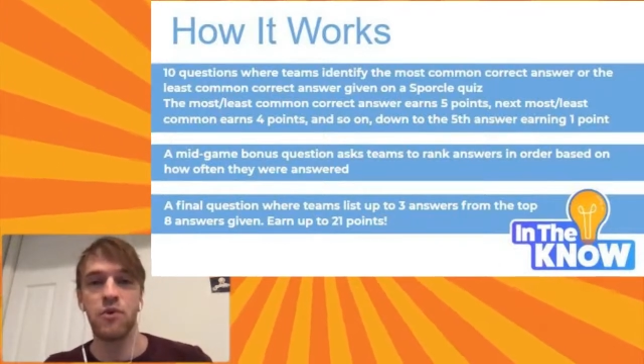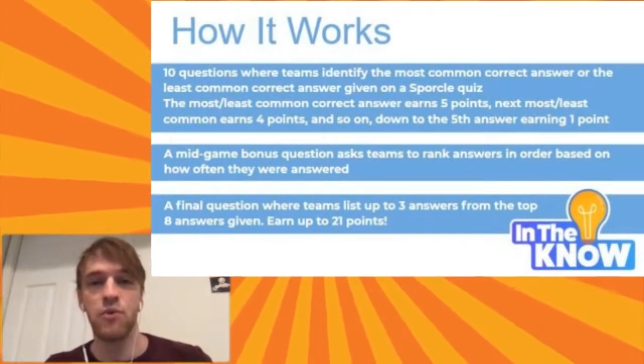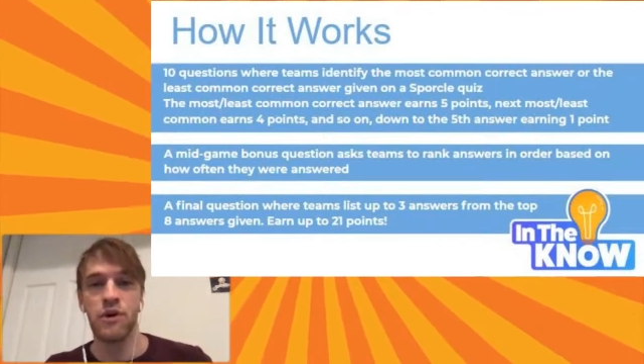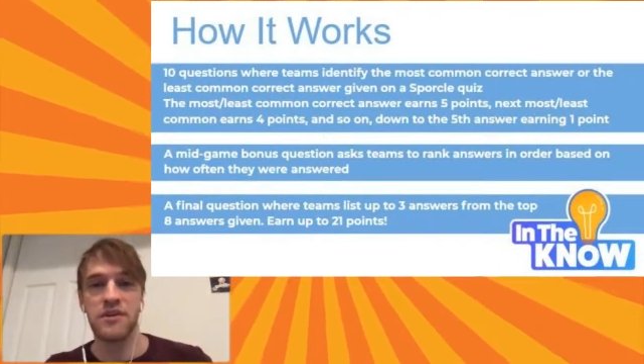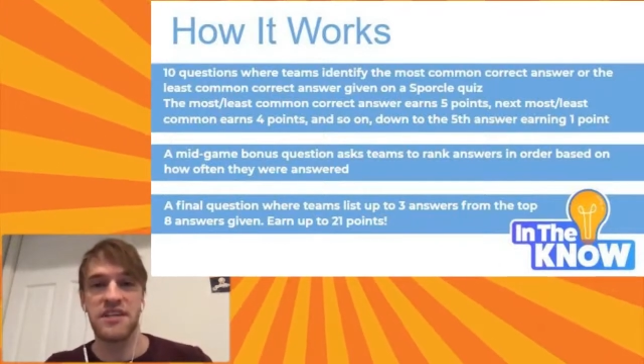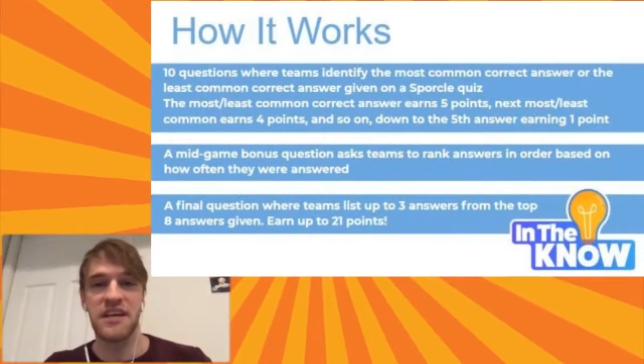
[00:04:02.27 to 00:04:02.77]

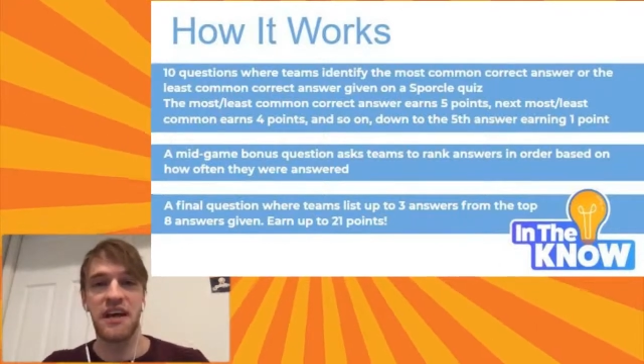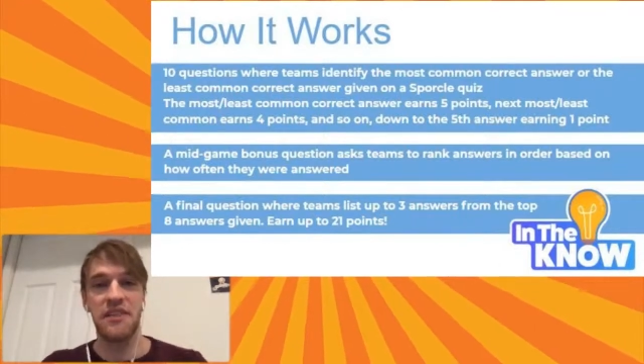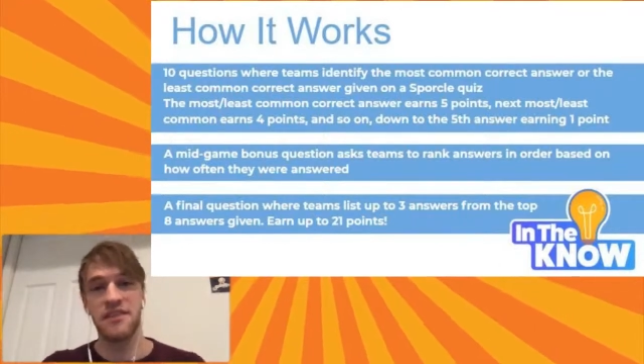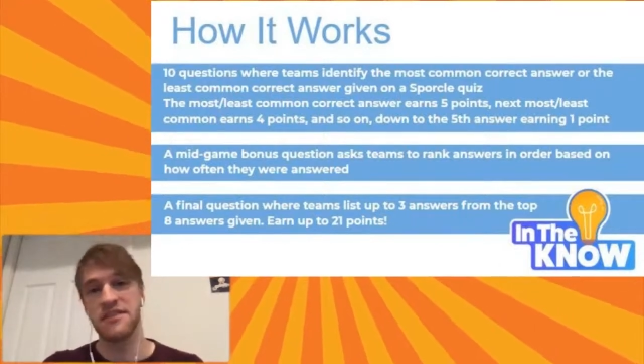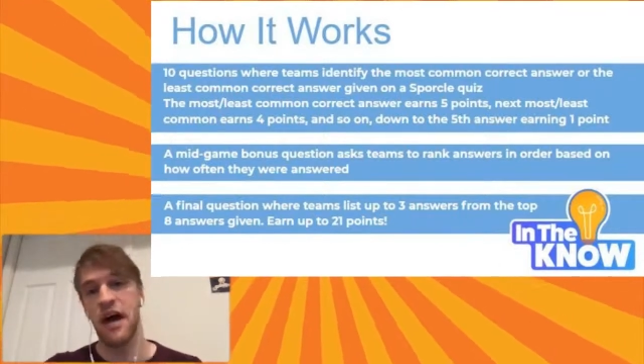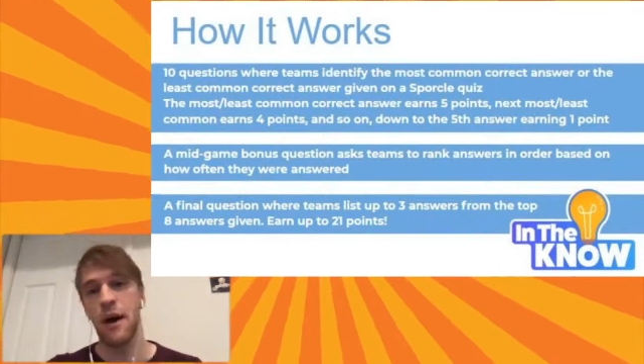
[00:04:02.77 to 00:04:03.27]
were to get
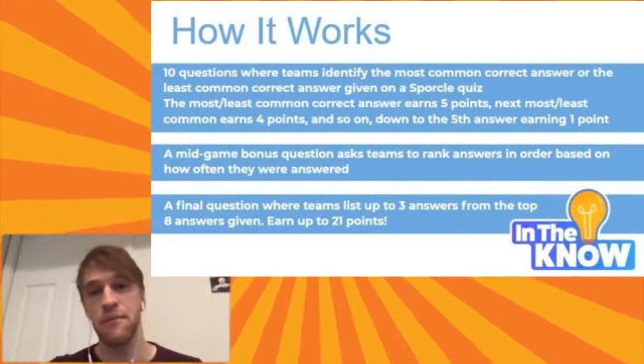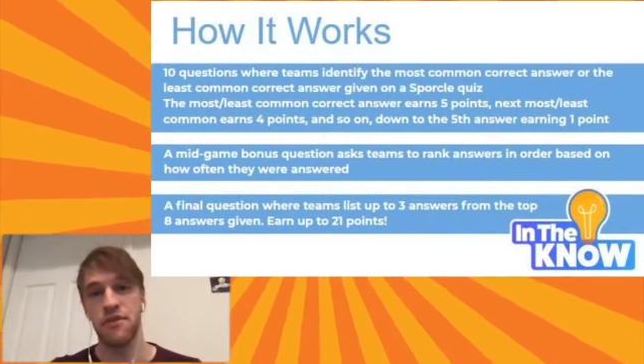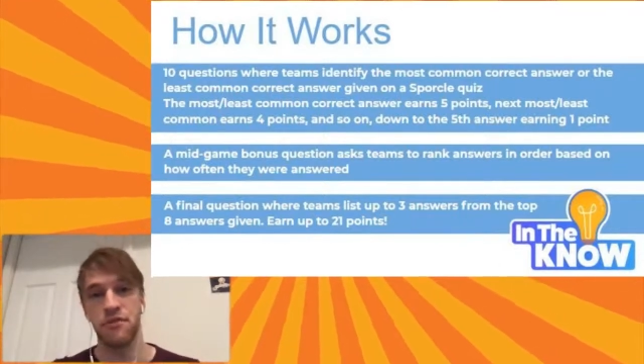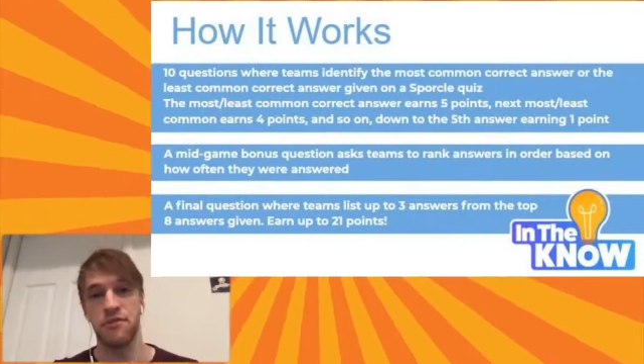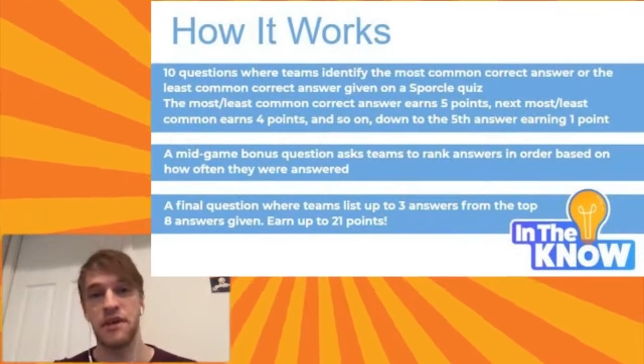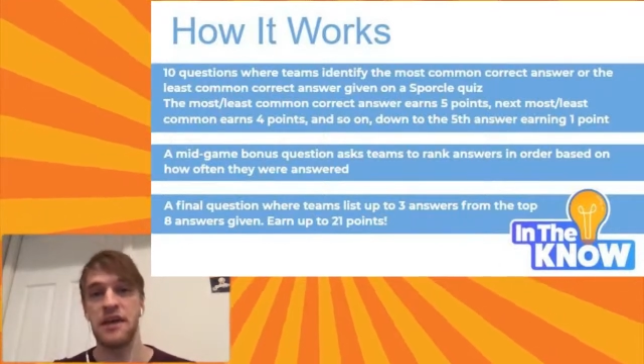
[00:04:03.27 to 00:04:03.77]
the top
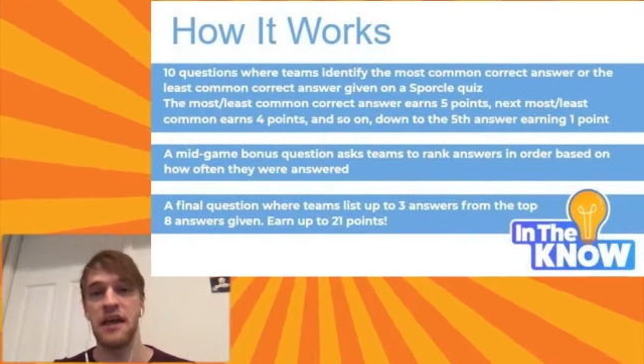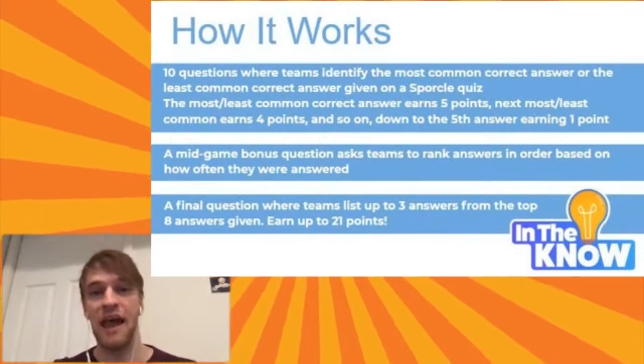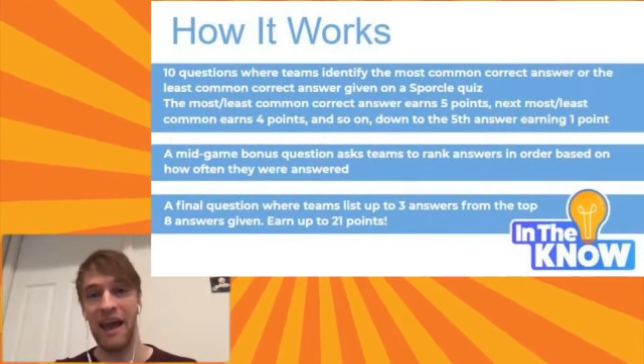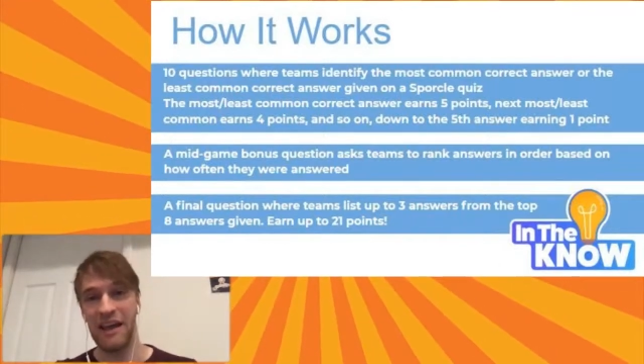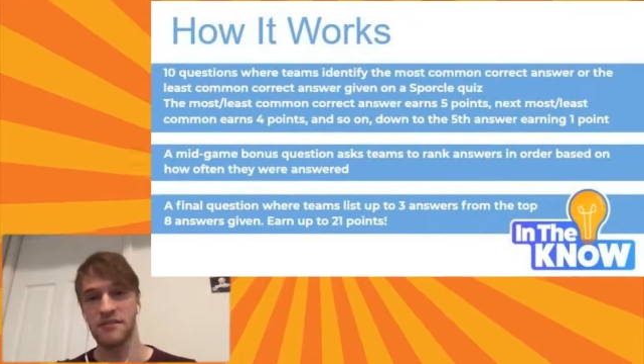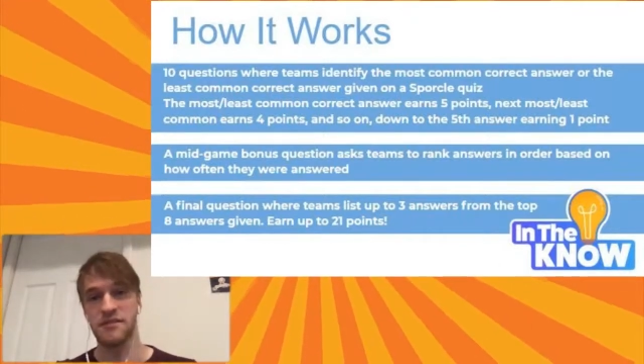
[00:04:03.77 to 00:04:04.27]
3
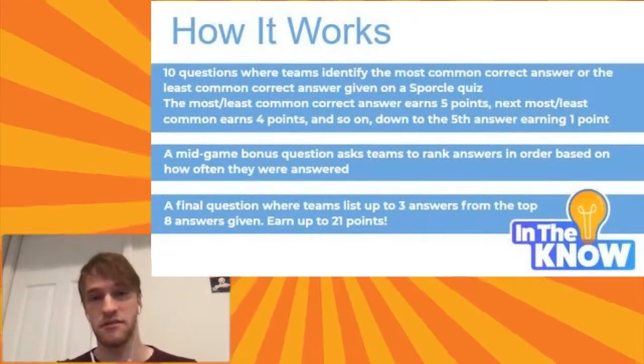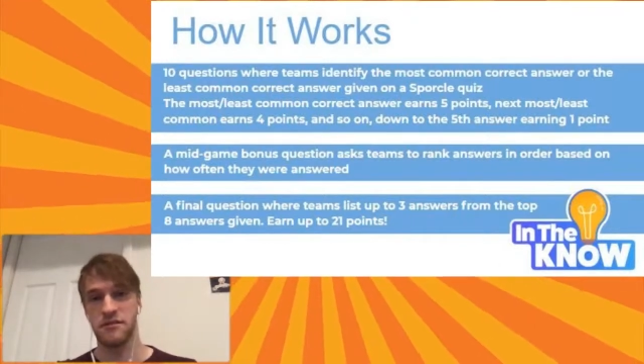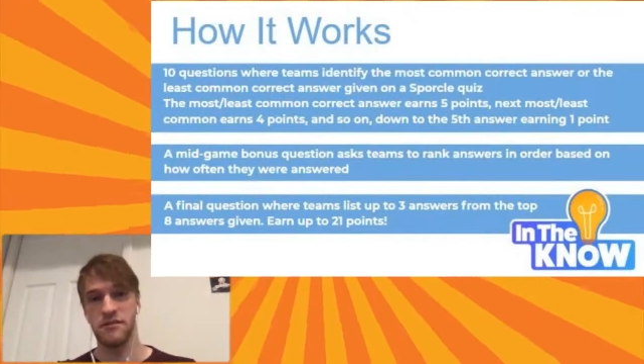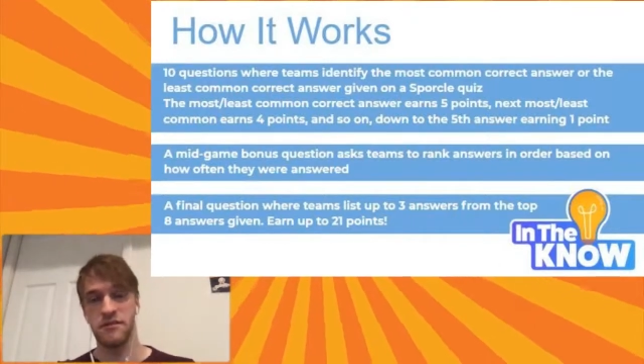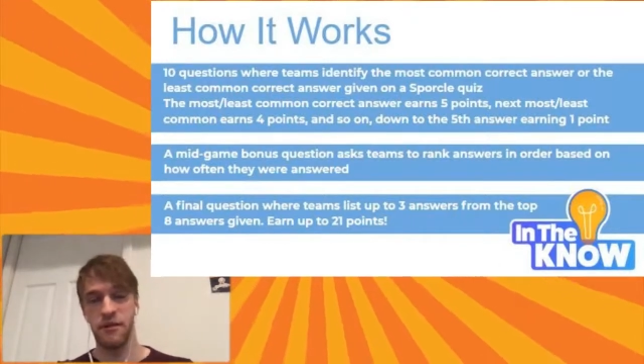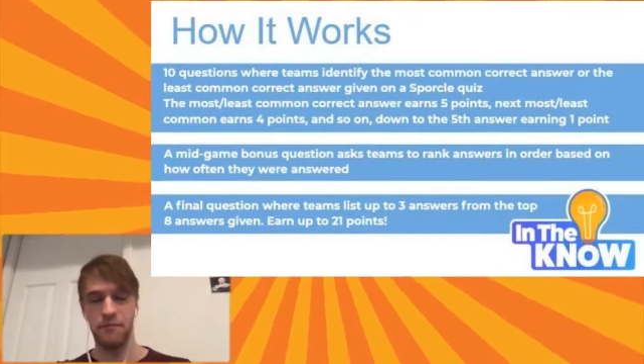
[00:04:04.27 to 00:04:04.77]

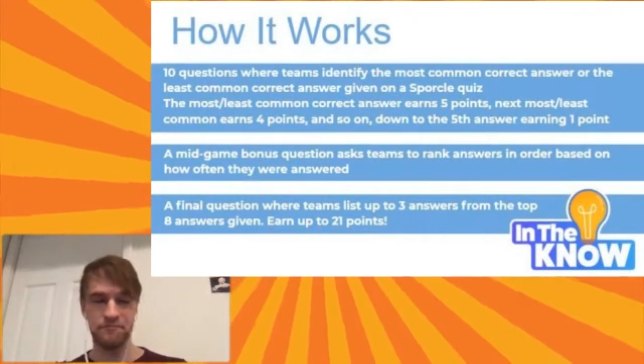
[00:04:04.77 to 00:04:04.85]
answers.